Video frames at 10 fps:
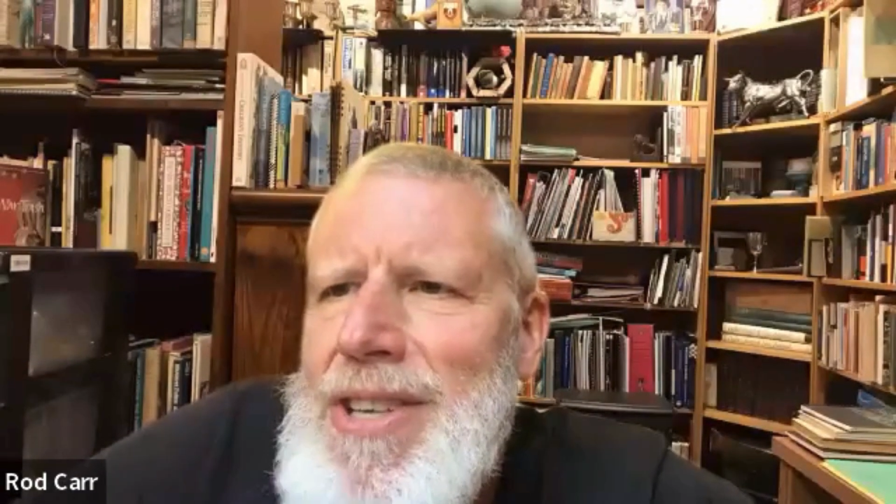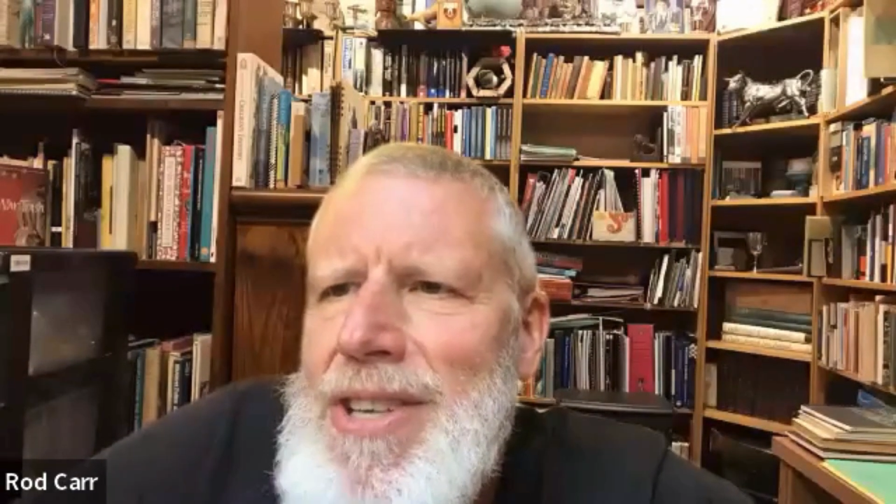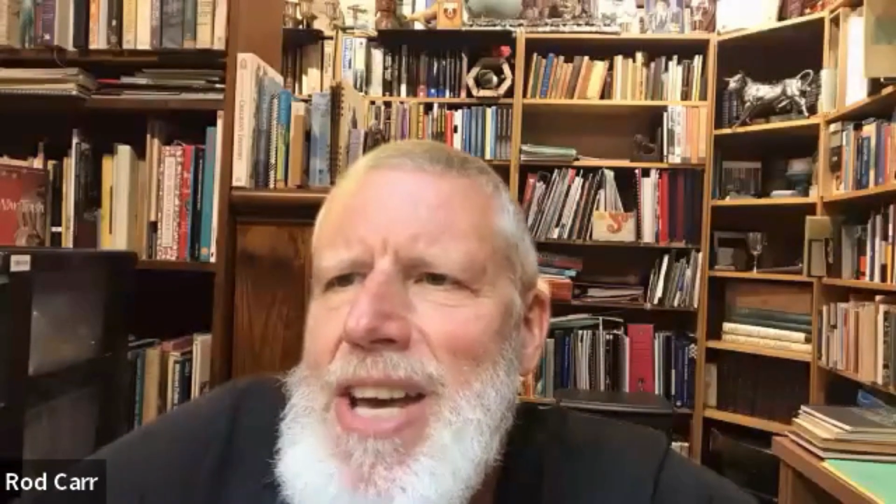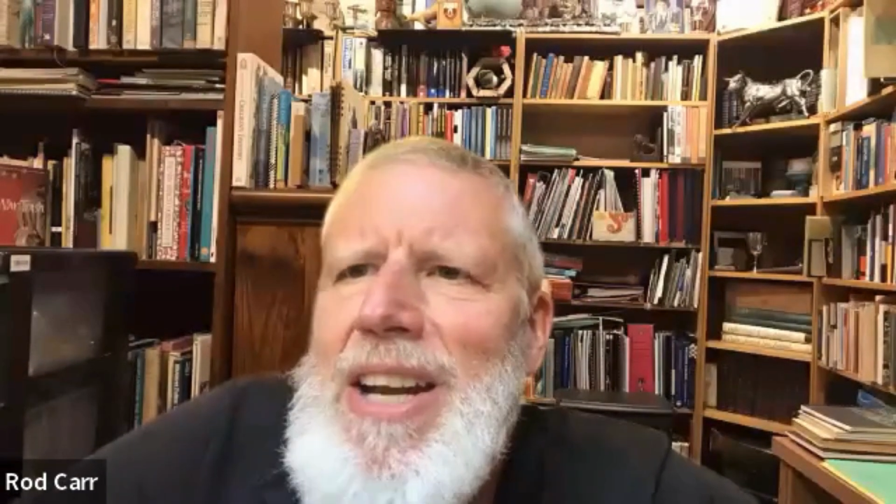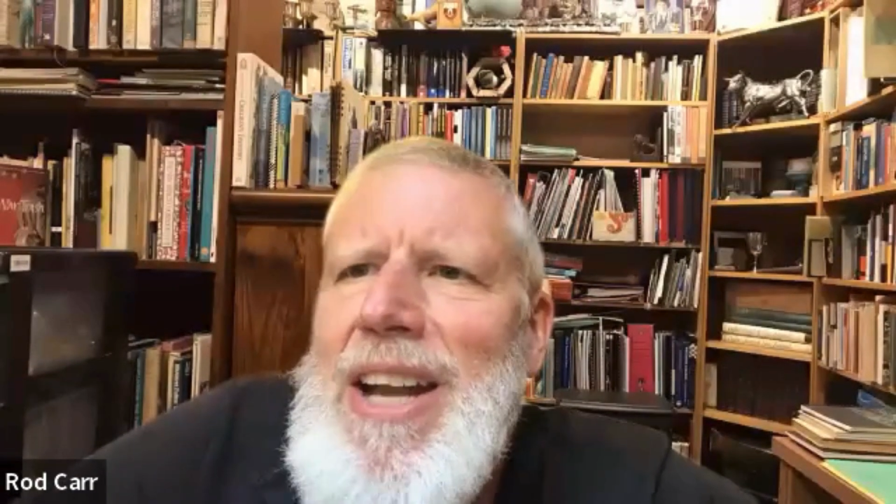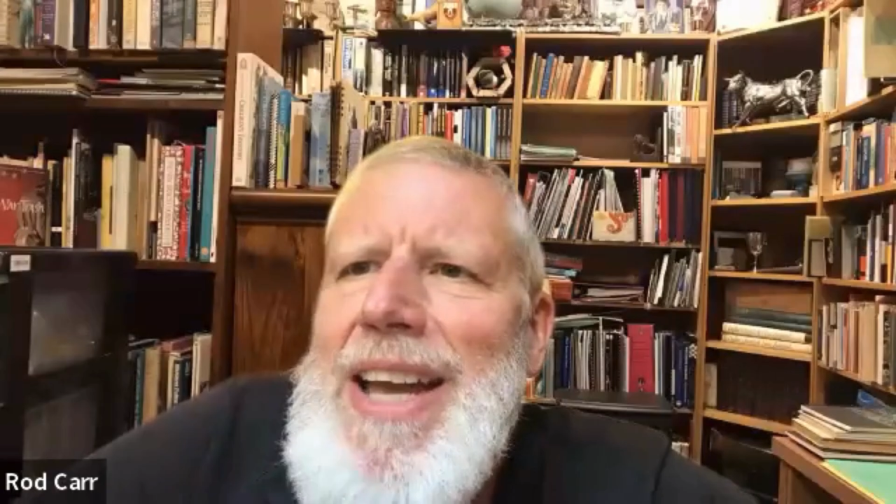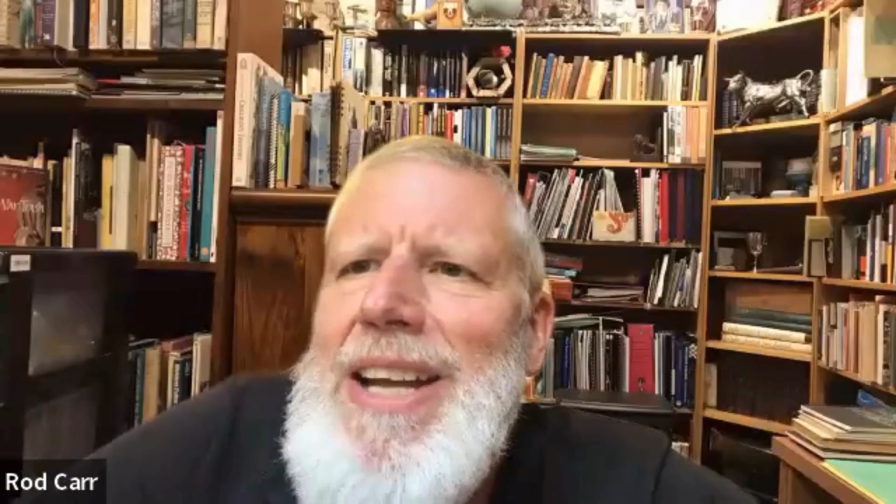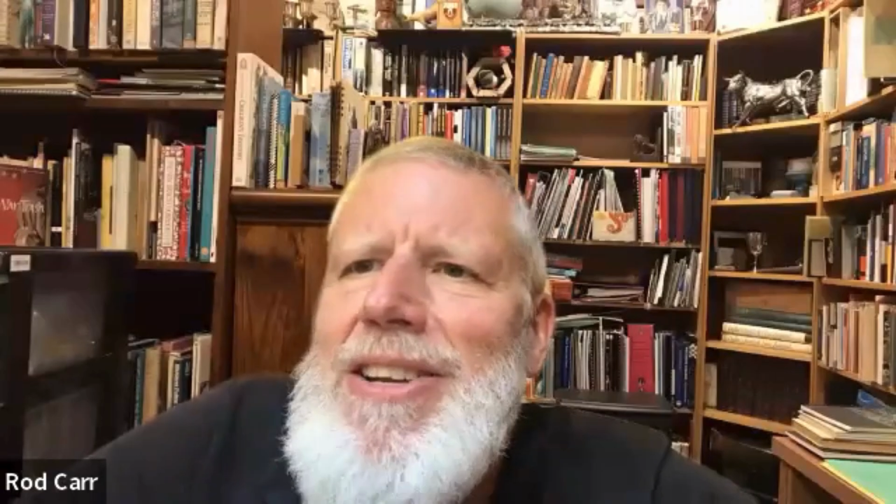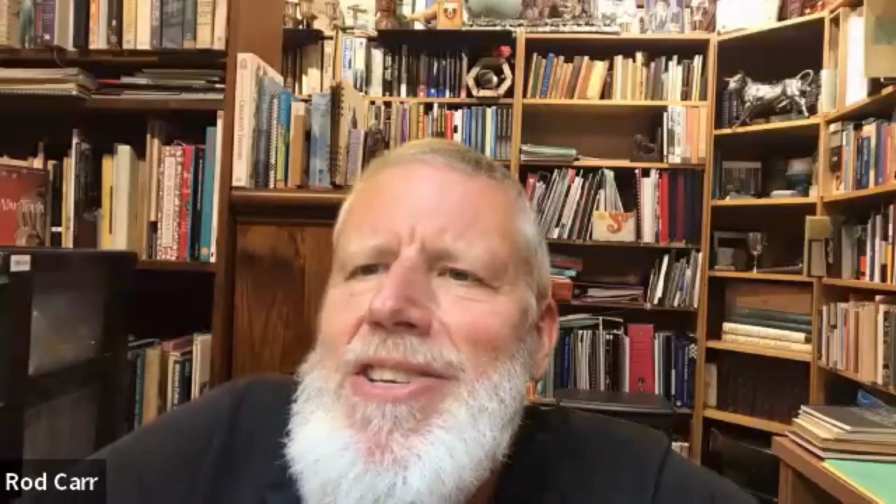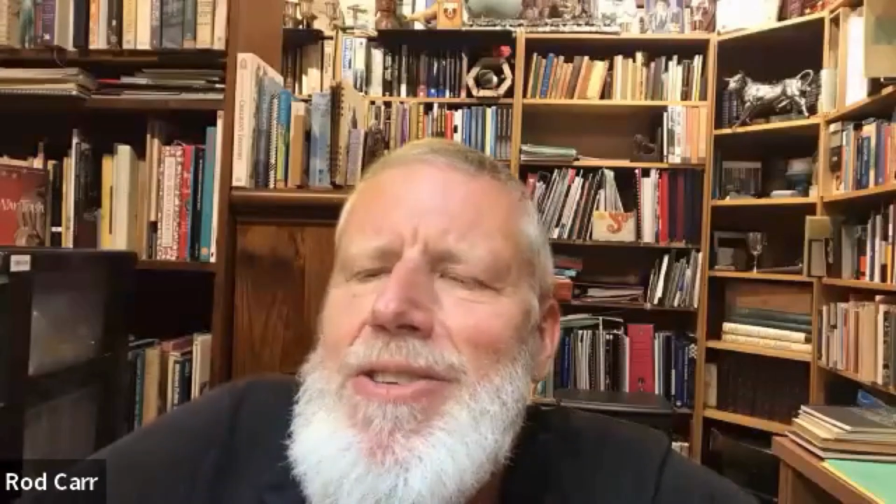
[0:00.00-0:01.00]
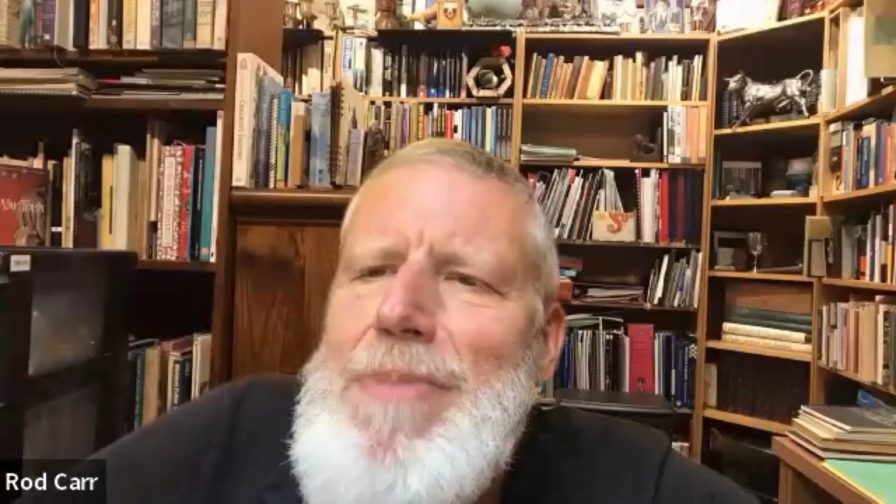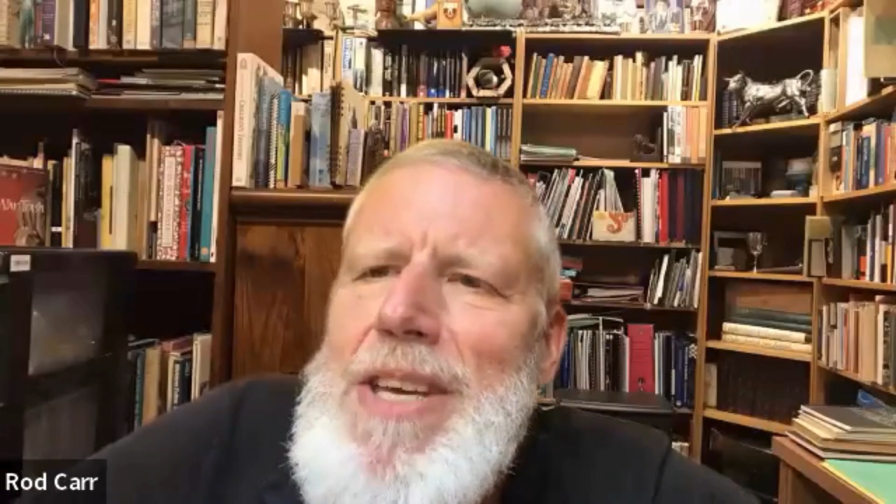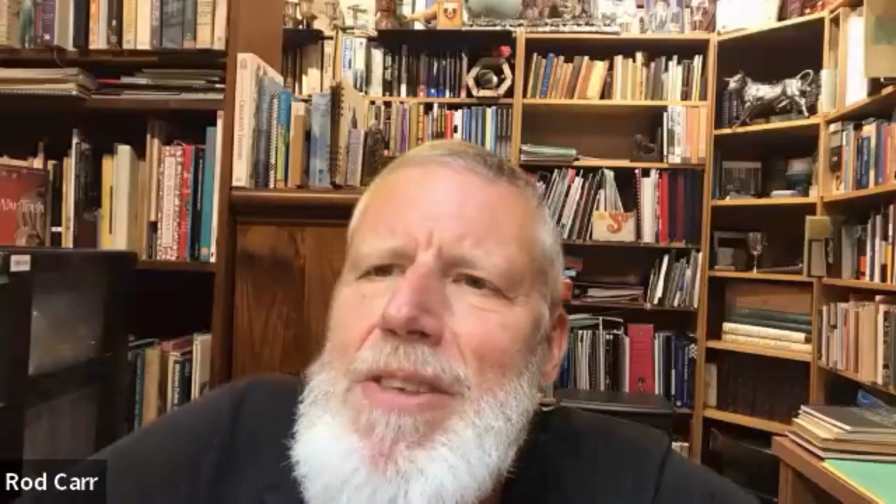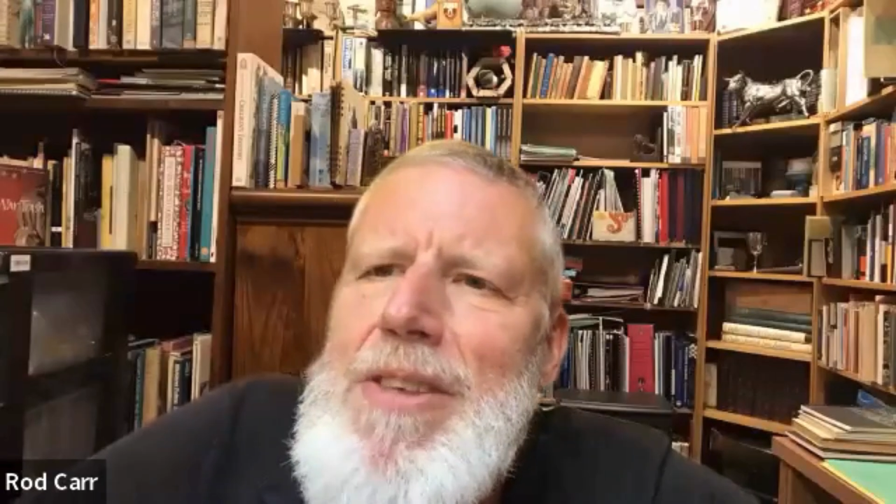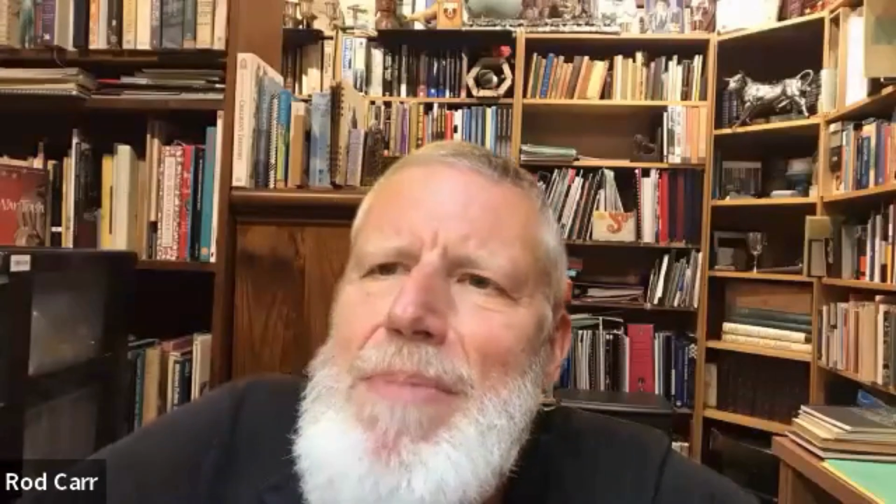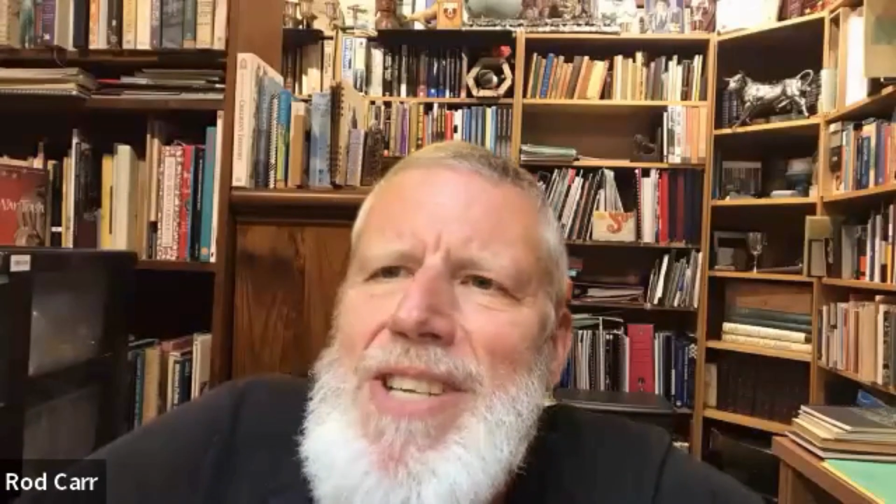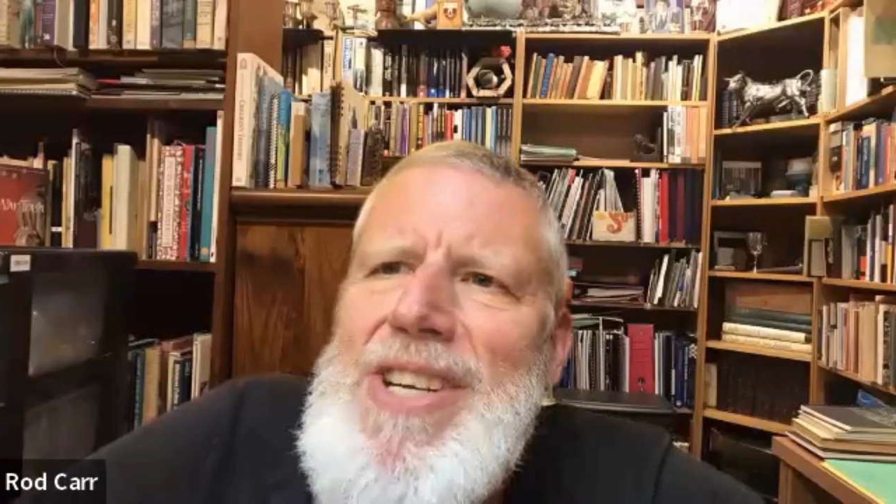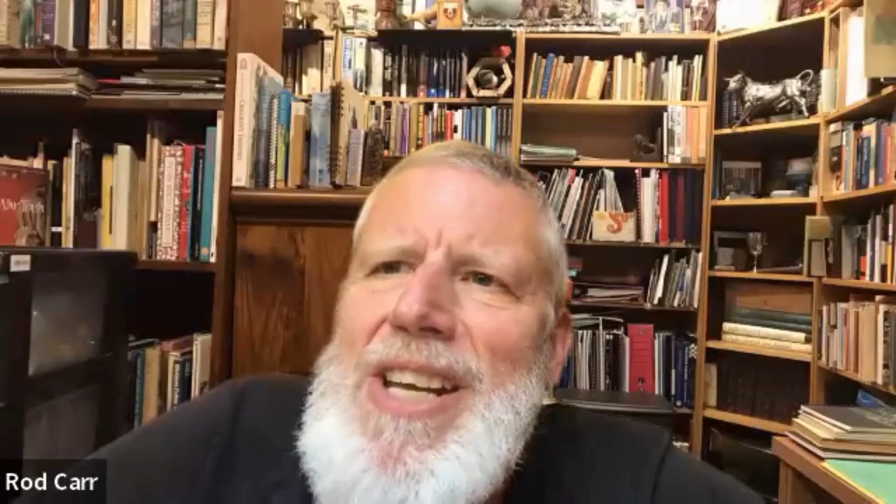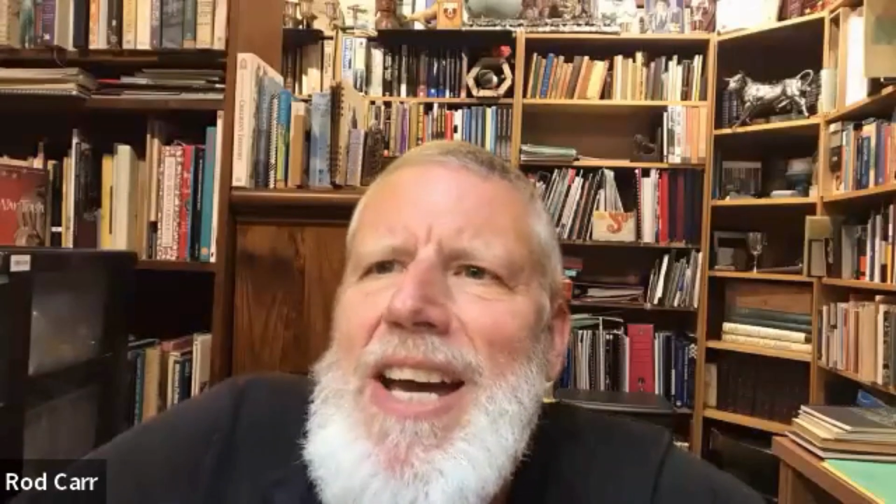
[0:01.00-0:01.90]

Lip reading: is unlikely to be the best